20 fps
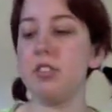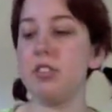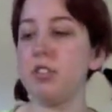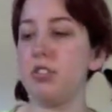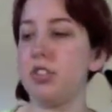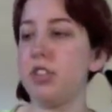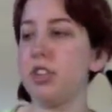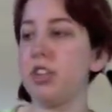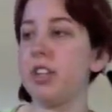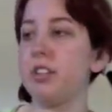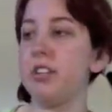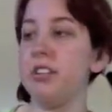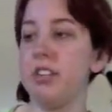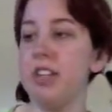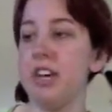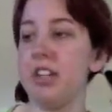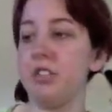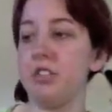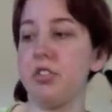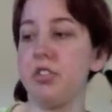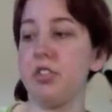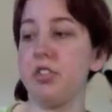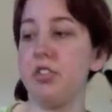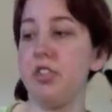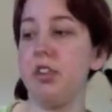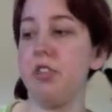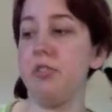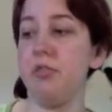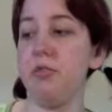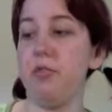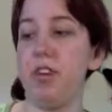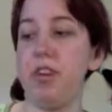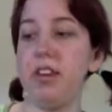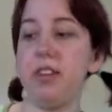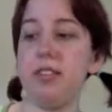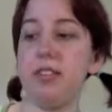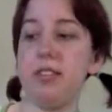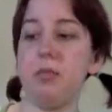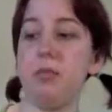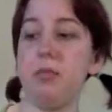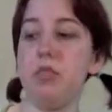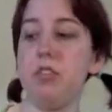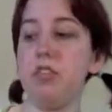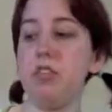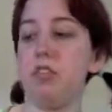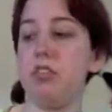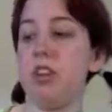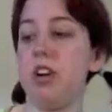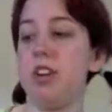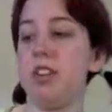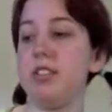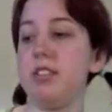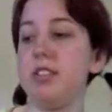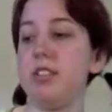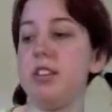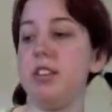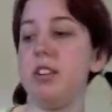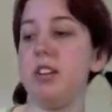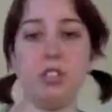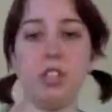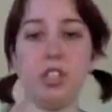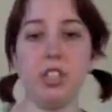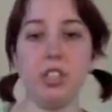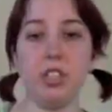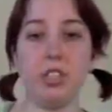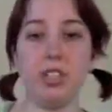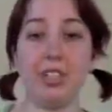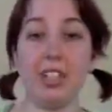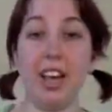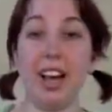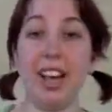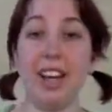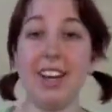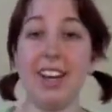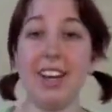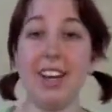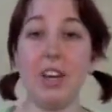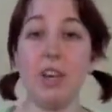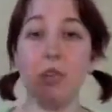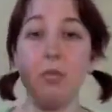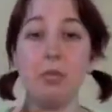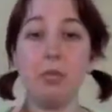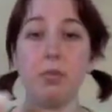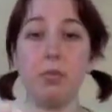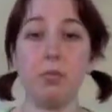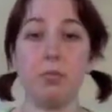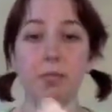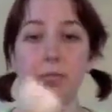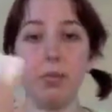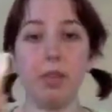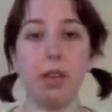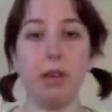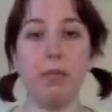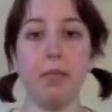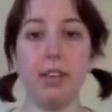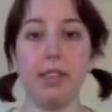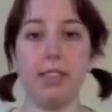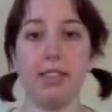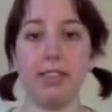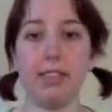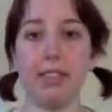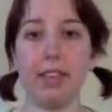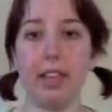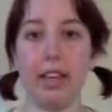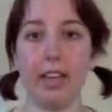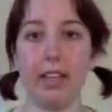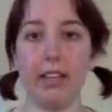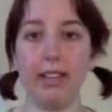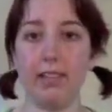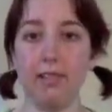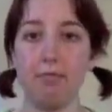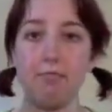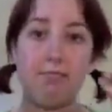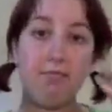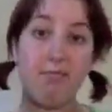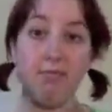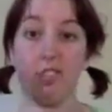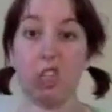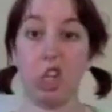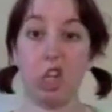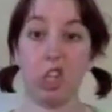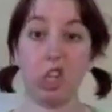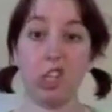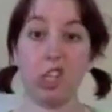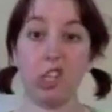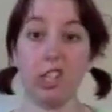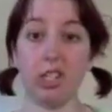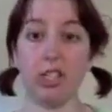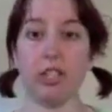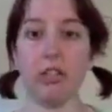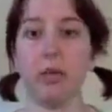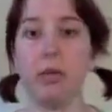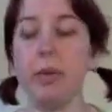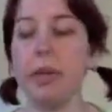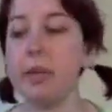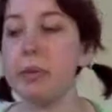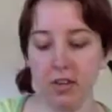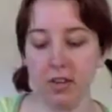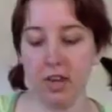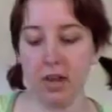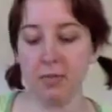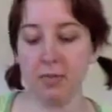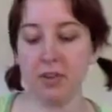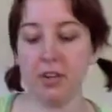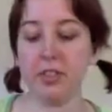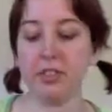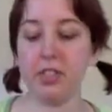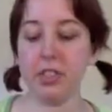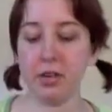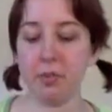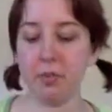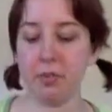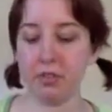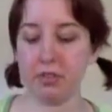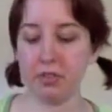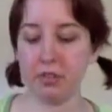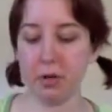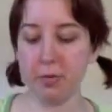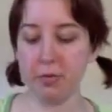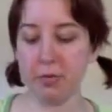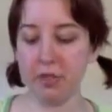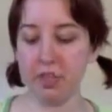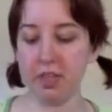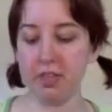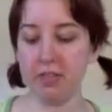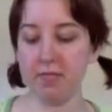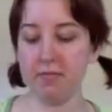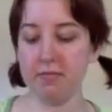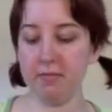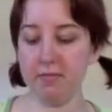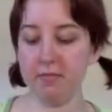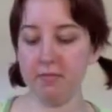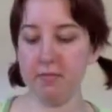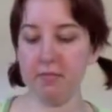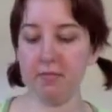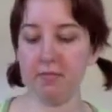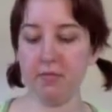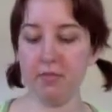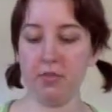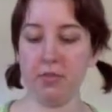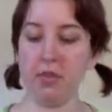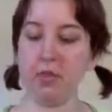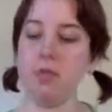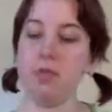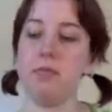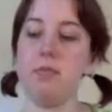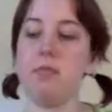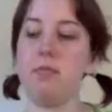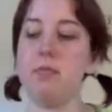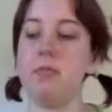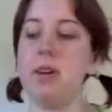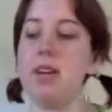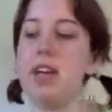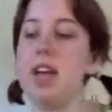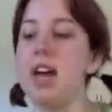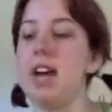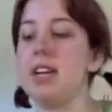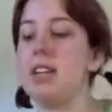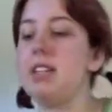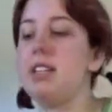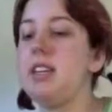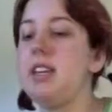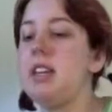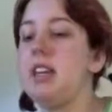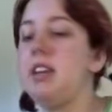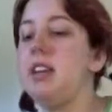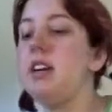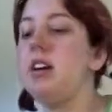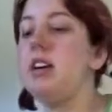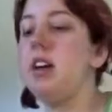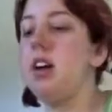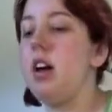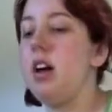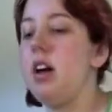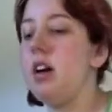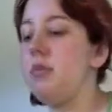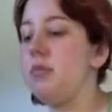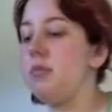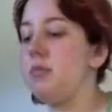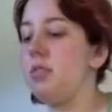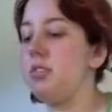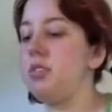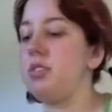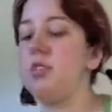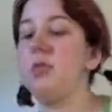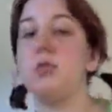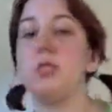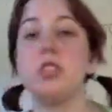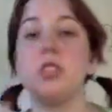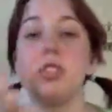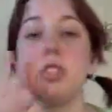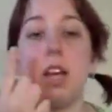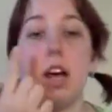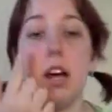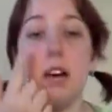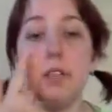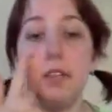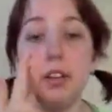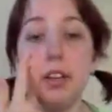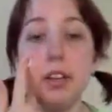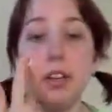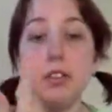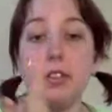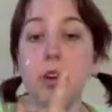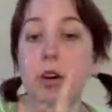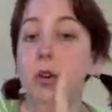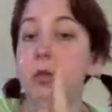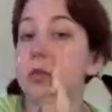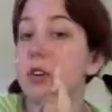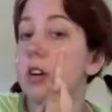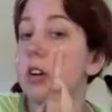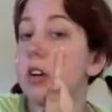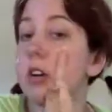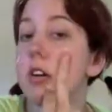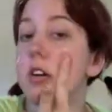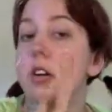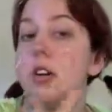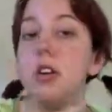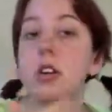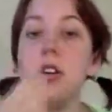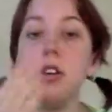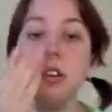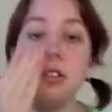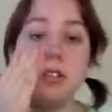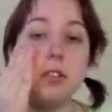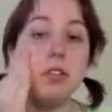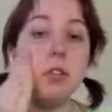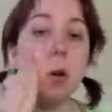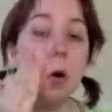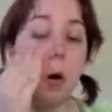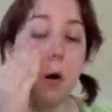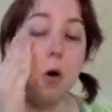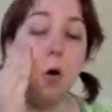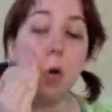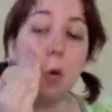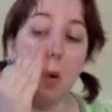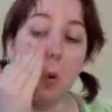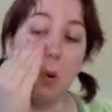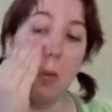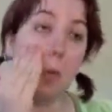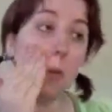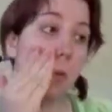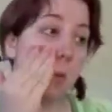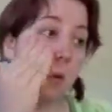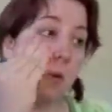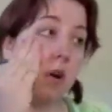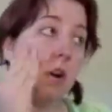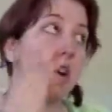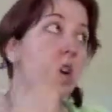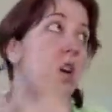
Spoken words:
Jergens Natural Glow Face Moisturizer just to kind of help get my skin darker a little bit. I've been using a prescription for my acne, which is kind of like a toner. So what